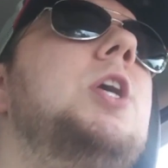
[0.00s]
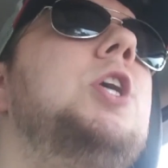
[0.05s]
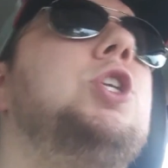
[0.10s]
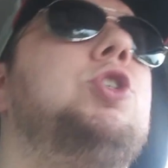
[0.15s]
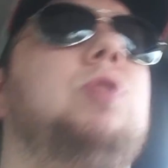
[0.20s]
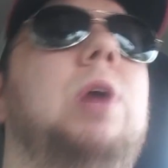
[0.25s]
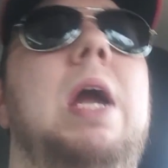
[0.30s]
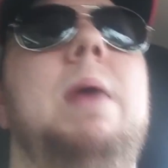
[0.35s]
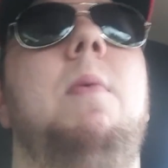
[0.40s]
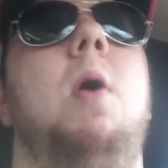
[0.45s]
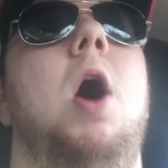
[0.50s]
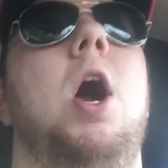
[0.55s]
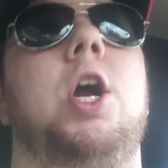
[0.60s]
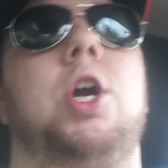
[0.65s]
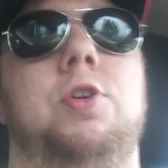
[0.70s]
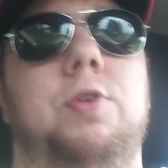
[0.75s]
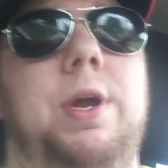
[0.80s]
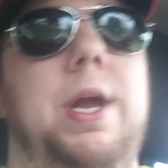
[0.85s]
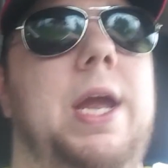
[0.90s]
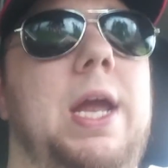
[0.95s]

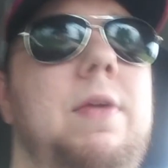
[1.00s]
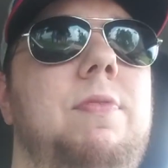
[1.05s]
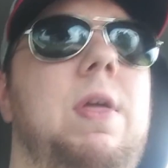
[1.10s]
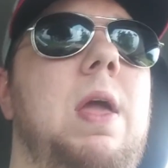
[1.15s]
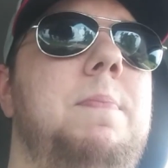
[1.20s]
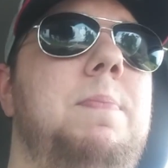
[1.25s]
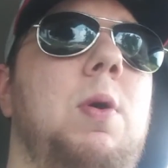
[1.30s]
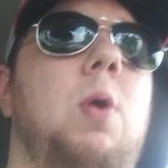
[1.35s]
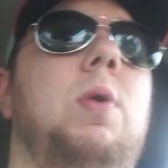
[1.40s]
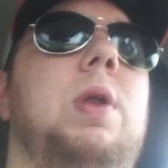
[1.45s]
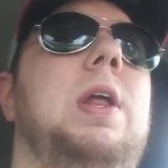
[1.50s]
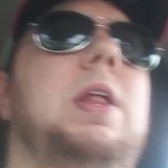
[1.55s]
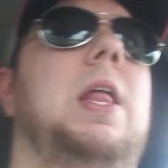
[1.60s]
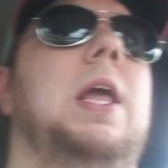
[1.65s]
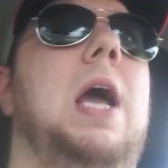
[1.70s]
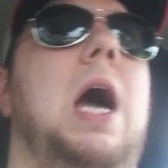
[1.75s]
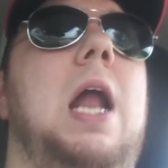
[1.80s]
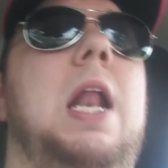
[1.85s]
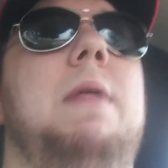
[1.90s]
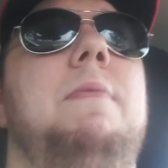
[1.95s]
Draymond Green, they
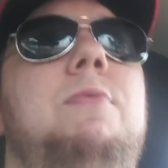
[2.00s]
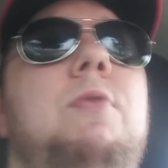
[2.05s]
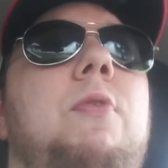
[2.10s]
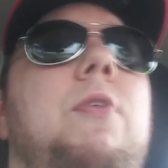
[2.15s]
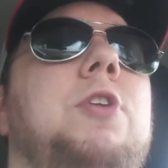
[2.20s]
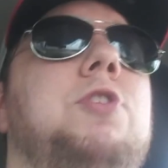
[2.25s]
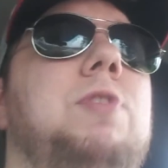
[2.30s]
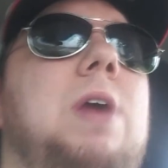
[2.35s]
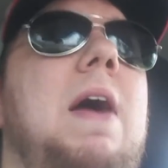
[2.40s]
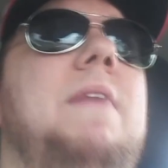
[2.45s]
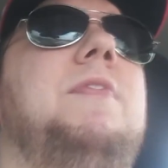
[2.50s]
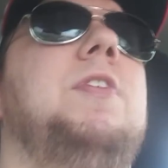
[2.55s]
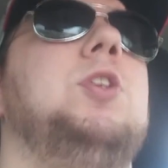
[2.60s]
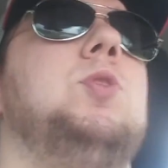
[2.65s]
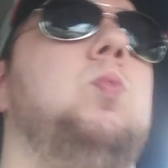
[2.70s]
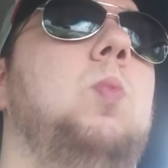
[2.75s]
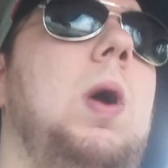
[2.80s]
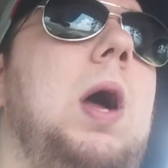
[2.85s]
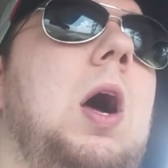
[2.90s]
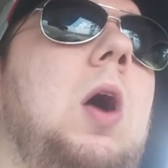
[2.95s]
got him through the draft
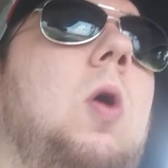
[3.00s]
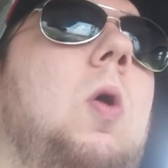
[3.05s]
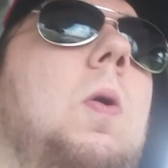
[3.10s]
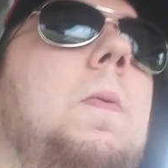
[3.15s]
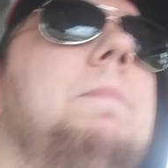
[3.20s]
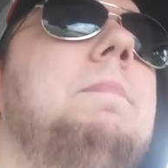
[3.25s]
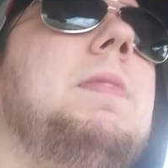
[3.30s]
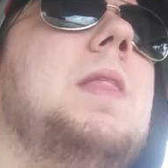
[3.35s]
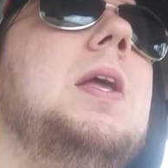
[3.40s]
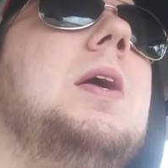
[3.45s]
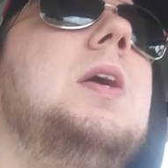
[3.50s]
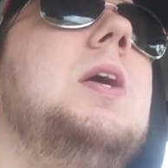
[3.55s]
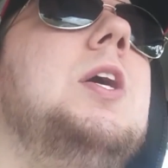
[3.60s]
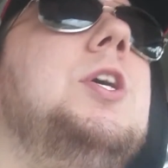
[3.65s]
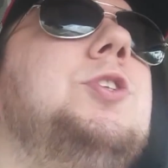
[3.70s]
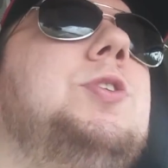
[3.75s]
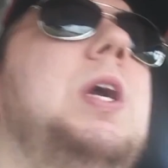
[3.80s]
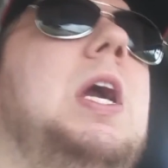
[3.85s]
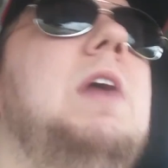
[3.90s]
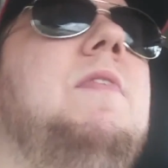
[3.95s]
as well.
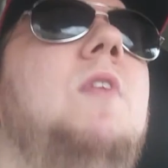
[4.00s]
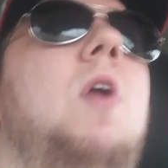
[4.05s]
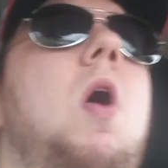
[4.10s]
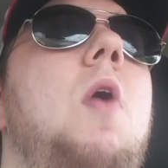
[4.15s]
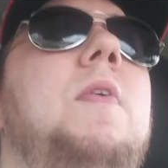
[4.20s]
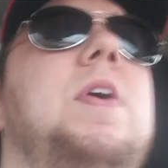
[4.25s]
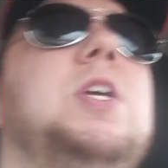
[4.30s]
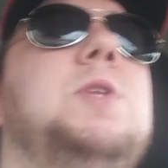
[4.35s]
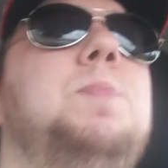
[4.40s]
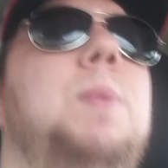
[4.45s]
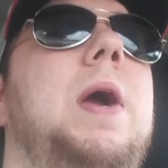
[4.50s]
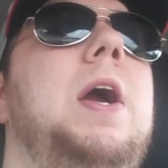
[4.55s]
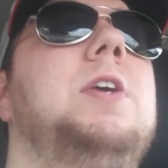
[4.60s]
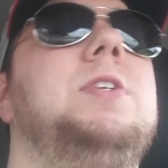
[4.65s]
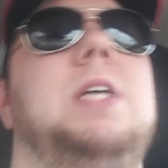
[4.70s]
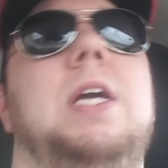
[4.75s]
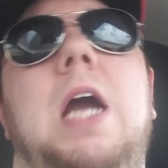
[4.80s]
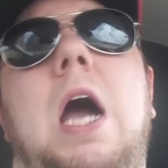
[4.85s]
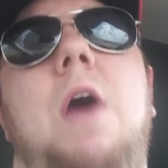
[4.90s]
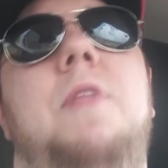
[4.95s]
So you have all these
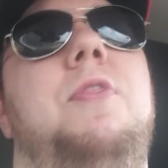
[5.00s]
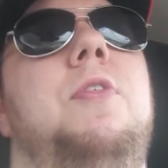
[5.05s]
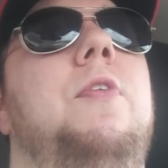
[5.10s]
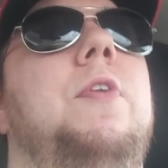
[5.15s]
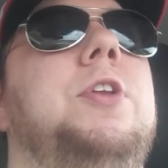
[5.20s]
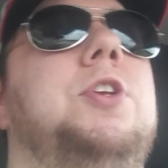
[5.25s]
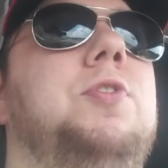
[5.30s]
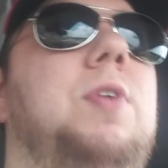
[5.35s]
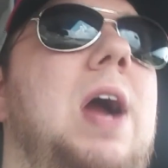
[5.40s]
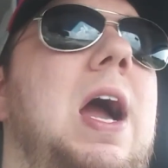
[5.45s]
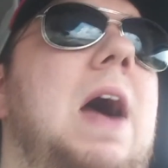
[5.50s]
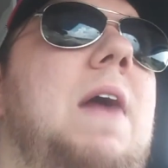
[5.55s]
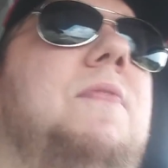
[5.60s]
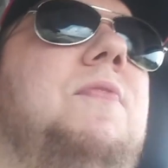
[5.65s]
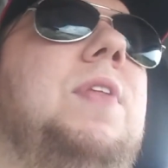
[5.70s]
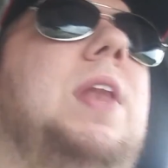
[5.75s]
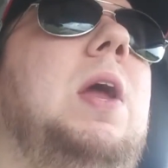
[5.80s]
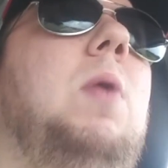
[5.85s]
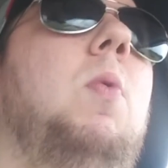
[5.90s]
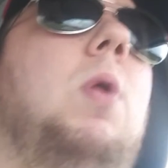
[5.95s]
players that got through the
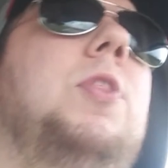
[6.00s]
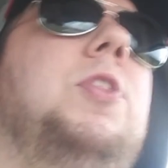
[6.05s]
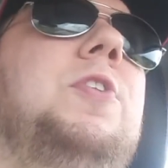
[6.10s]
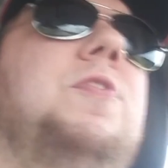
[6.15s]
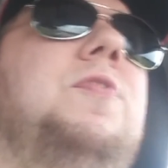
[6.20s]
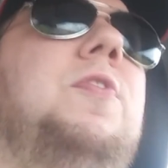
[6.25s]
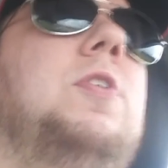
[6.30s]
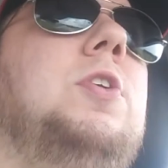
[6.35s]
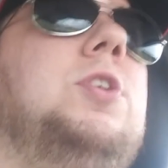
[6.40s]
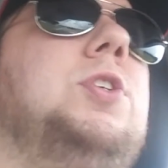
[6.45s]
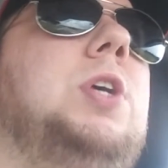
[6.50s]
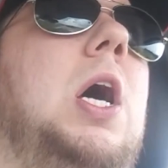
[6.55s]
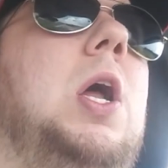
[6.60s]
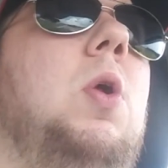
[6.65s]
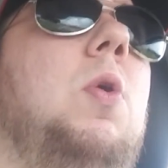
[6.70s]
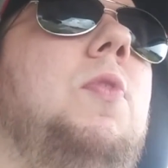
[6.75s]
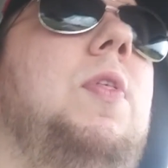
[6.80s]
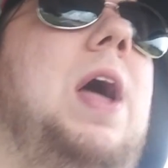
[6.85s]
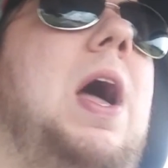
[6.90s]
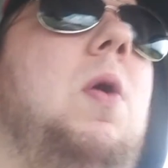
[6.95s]
draft, and they won their first
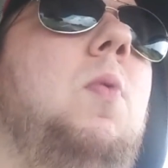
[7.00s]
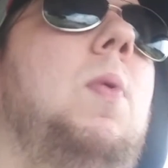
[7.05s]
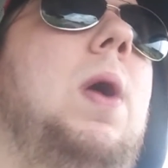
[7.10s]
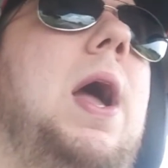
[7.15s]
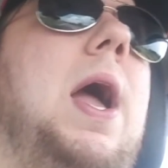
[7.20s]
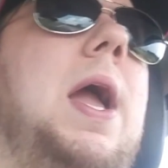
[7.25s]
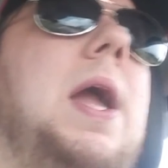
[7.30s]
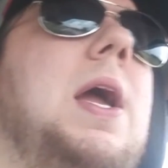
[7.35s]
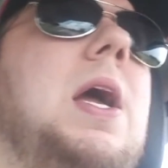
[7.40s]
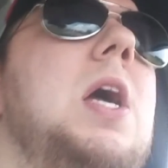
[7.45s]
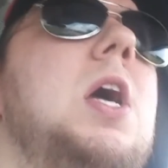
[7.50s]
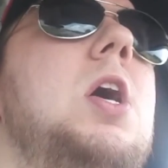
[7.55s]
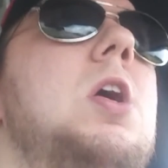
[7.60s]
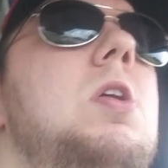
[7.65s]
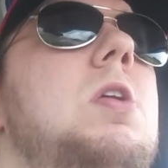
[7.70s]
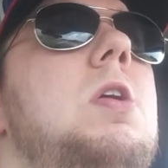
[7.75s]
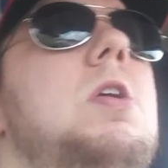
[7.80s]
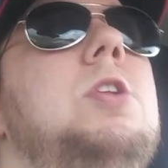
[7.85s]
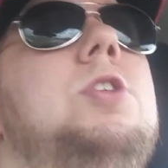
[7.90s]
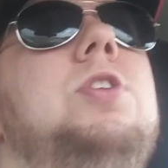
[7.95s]
title that way.
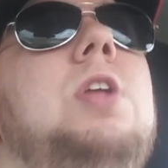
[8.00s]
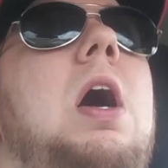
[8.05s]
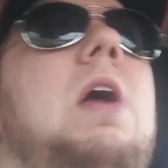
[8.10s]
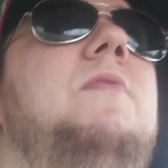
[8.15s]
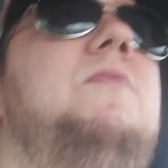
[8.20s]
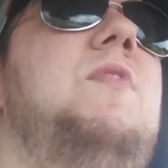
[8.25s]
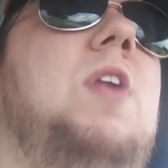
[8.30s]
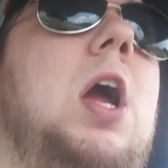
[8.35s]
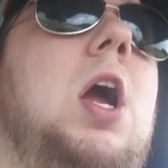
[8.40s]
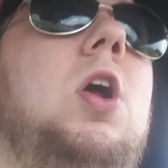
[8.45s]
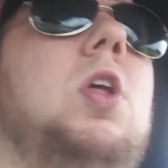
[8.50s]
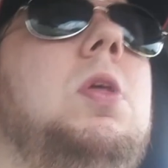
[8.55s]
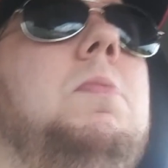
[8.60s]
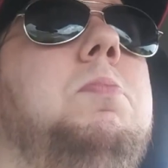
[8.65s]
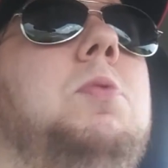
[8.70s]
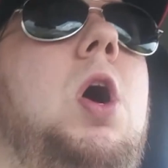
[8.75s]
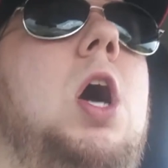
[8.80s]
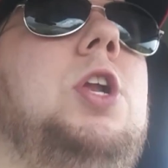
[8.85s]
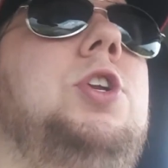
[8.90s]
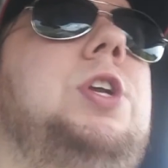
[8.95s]
It's not fair.
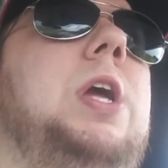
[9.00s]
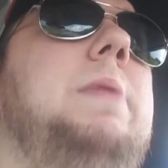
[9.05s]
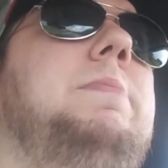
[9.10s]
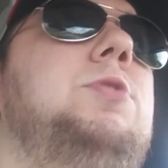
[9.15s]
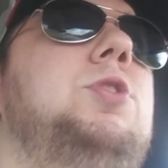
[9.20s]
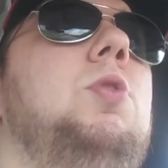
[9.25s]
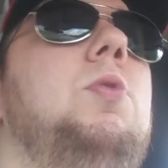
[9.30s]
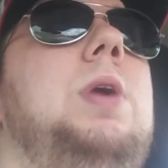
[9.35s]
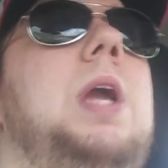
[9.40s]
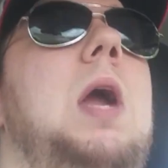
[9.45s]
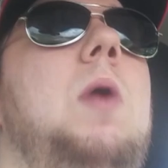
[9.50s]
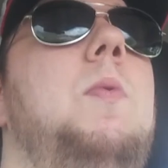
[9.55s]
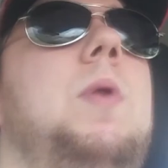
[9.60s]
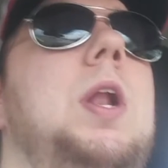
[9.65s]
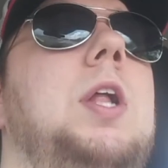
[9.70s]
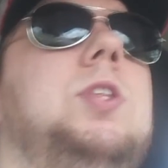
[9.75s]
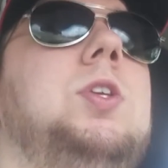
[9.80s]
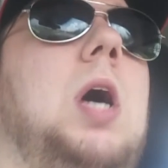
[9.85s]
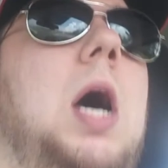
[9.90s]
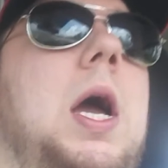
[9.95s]
LeBron James still can't
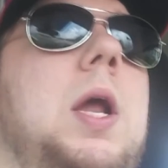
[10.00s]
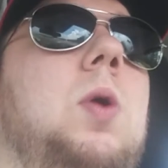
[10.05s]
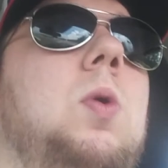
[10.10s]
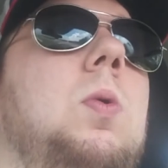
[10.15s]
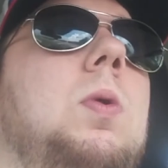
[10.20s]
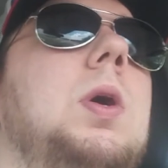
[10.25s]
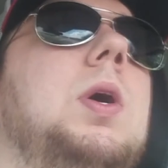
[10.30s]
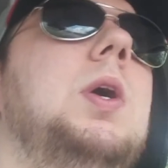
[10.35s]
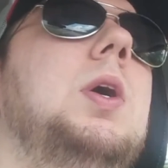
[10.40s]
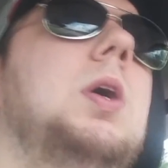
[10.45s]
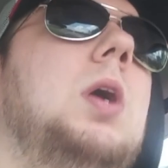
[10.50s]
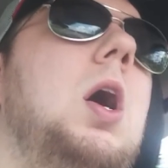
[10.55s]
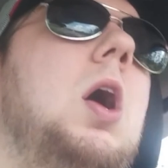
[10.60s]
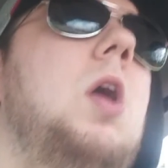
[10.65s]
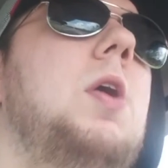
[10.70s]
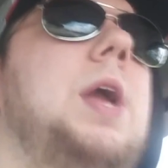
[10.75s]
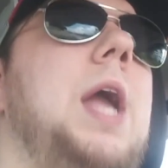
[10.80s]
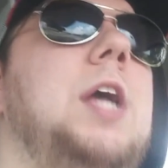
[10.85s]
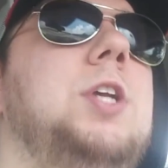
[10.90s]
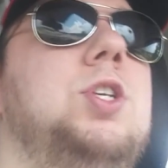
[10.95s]
win a title.
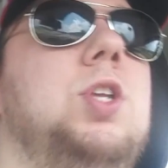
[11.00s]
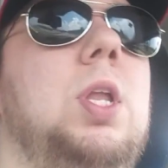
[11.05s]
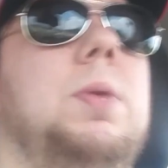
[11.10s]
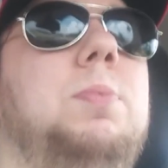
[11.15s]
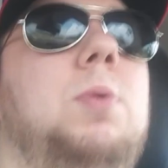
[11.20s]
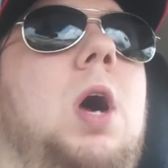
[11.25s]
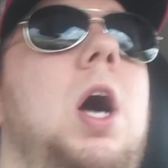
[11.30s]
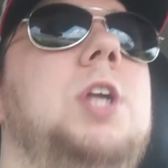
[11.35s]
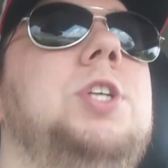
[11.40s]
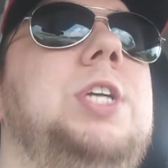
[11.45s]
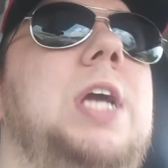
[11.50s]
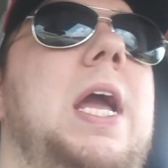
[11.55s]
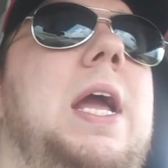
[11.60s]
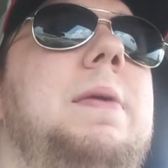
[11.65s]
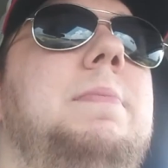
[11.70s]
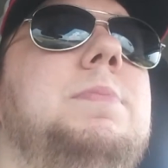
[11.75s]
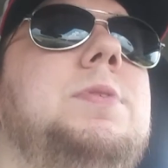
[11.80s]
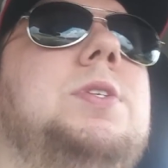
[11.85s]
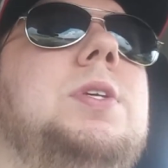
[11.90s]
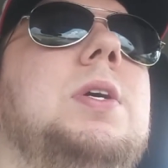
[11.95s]
Okay, so LeBron
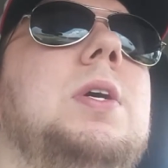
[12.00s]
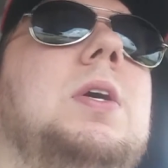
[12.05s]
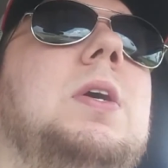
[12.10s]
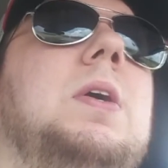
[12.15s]
James,